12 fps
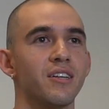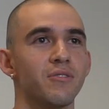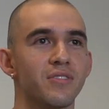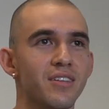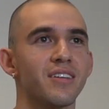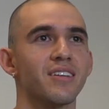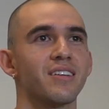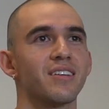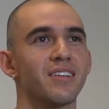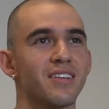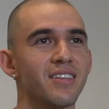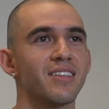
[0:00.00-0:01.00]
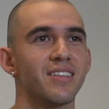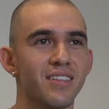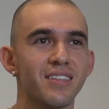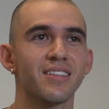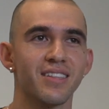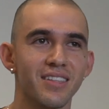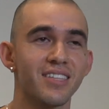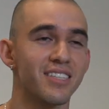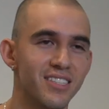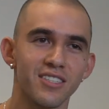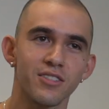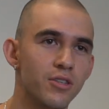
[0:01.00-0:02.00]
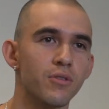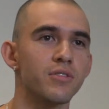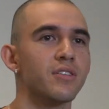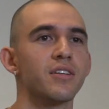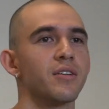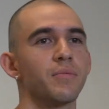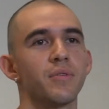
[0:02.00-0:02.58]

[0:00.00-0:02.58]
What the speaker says: And it was like, this is so sick,